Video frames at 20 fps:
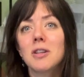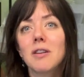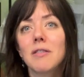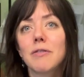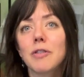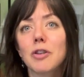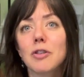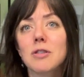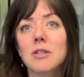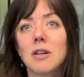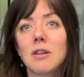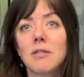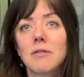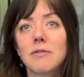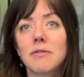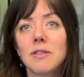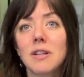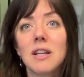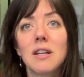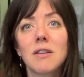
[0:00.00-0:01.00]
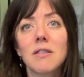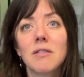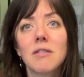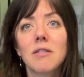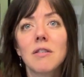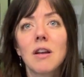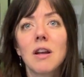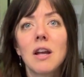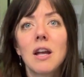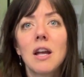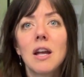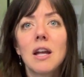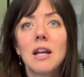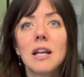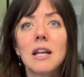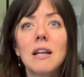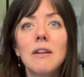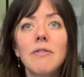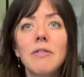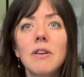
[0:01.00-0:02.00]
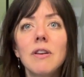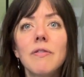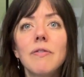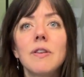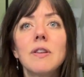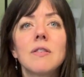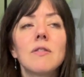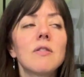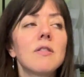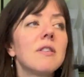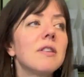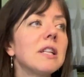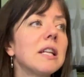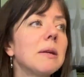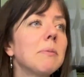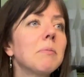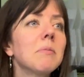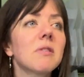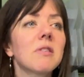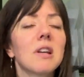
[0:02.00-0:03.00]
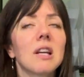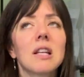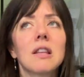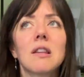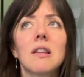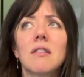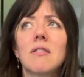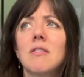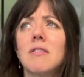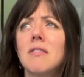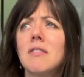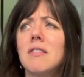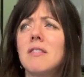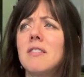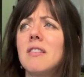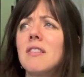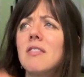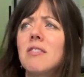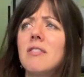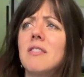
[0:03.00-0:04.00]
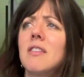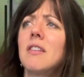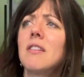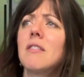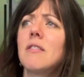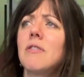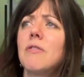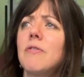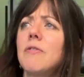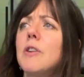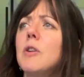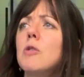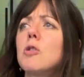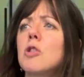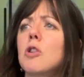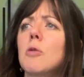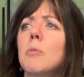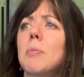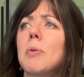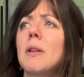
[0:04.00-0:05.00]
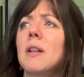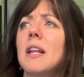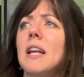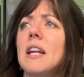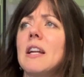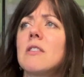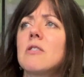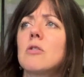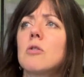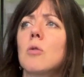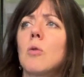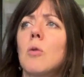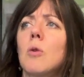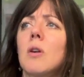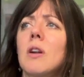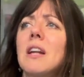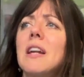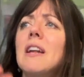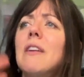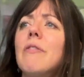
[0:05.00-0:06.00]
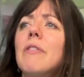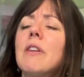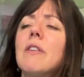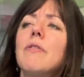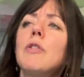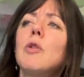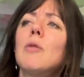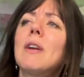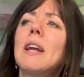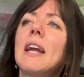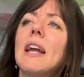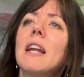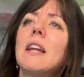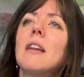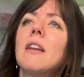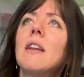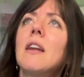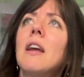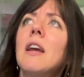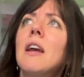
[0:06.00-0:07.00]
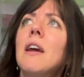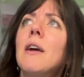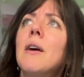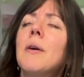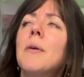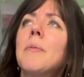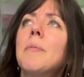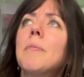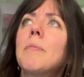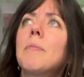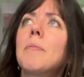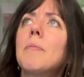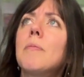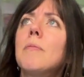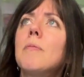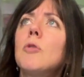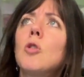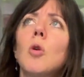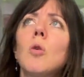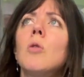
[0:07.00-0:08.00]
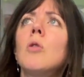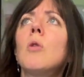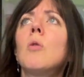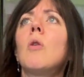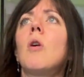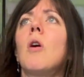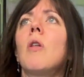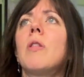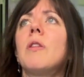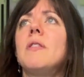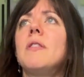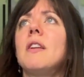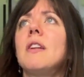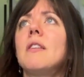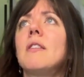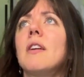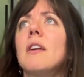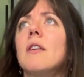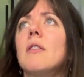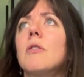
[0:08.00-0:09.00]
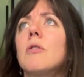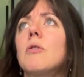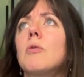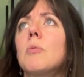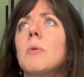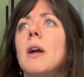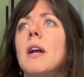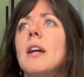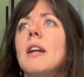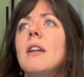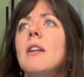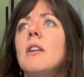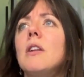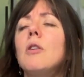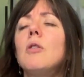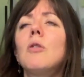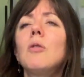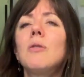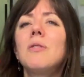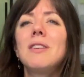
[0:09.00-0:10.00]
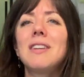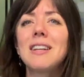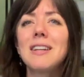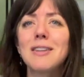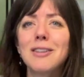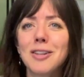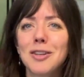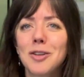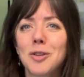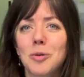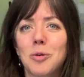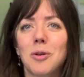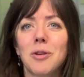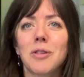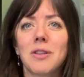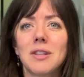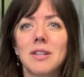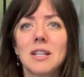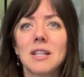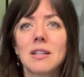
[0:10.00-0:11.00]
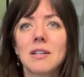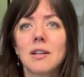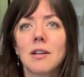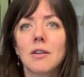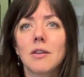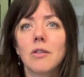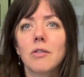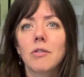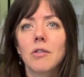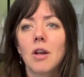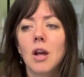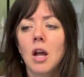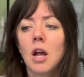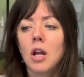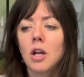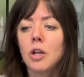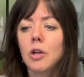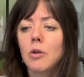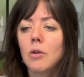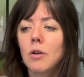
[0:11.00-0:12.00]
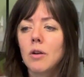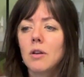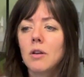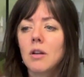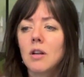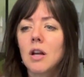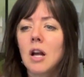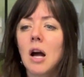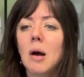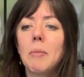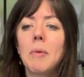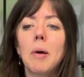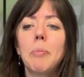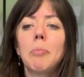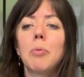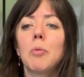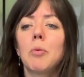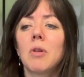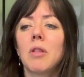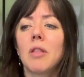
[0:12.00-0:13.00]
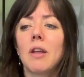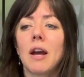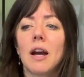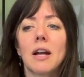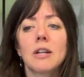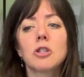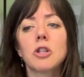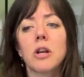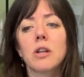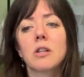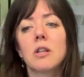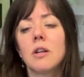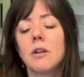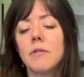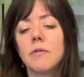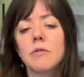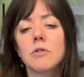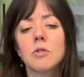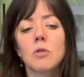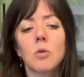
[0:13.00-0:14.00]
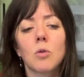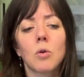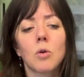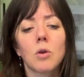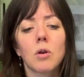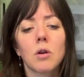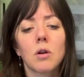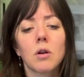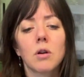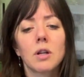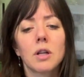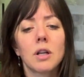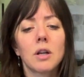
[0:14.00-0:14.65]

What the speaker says: of yourself is. Even if it seems like this distant future place, or even if you don't know all the details, right? You don't need to know all the details. You could come up with adjectives or,